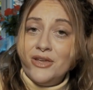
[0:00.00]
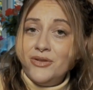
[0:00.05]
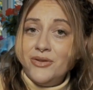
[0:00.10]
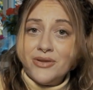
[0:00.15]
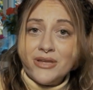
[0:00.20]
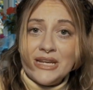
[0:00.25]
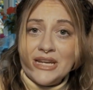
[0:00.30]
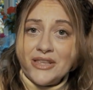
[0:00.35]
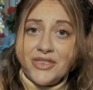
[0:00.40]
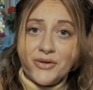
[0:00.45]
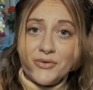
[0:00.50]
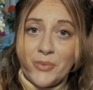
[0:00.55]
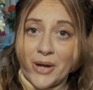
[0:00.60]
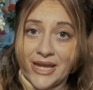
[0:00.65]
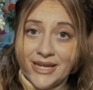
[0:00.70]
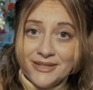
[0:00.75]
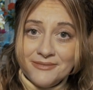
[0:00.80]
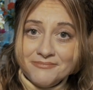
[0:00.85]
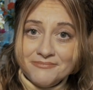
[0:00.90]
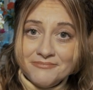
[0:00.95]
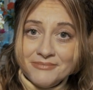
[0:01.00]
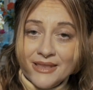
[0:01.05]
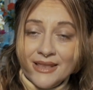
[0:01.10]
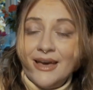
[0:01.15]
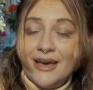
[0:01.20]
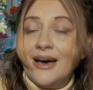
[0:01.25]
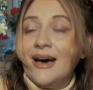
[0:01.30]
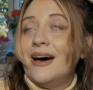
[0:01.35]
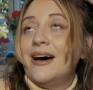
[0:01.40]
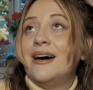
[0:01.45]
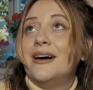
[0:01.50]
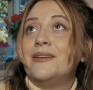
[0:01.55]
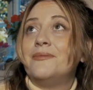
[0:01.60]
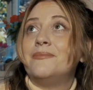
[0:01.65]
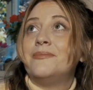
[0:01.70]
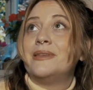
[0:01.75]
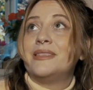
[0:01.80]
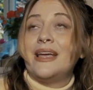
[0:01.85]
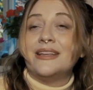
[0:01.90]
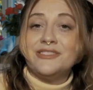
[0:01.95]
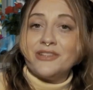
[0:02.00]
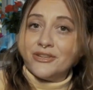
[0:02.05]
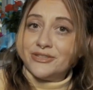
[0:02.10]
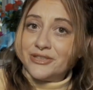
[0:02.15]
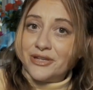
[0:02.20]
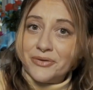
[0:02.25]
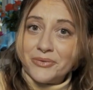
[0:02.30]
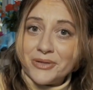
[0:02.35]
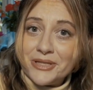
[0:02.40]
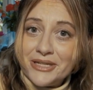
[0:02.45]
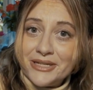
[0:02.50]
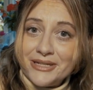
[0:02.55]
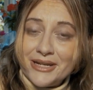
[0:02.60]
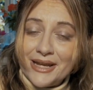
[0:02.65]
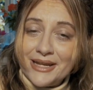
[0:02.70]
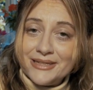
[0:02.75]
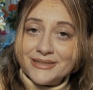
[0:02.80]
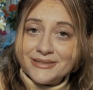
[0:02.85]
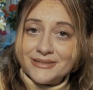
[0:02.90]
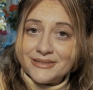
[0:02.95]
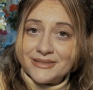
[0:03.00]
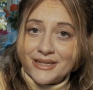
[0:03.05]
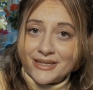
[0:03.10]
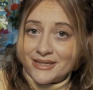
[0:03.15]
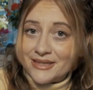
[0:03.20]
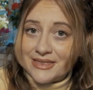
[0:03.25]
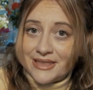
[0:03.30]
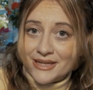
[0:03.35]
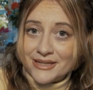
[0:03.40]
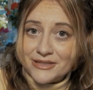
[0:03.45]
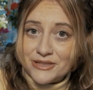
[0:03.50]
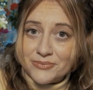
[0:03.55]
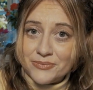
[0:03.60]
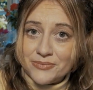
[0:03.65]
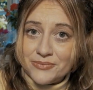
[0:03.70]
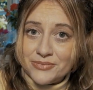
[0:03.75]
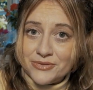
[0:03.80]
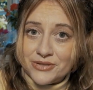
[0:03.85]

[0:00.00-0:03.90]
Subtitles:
You can either wait, but that's also a really nice like thing